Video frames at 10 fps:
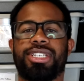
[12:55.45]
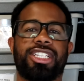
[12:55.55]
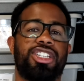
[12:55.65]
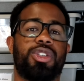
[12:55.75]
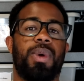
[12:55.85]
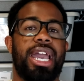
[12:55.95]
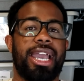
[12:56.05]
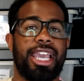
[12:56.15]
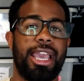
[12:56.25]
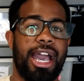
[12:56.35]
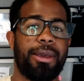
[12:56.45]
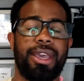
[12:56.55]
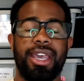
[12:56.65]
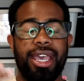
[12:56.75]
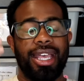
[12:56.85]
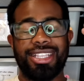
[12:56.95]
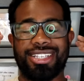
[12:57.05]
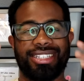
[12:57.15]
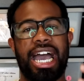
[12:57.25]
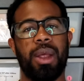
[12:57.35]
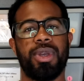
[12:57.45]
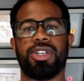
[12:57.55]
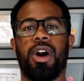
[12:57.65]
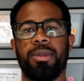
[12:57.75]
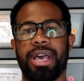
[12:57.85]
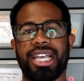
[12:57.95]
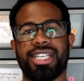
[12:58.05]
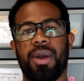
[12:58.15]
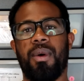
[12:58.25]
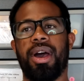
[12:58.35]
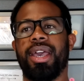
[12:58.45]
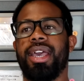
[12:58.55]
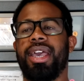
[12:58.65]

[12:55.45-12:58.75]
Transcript: That's just the way I decide which holdbacks I want.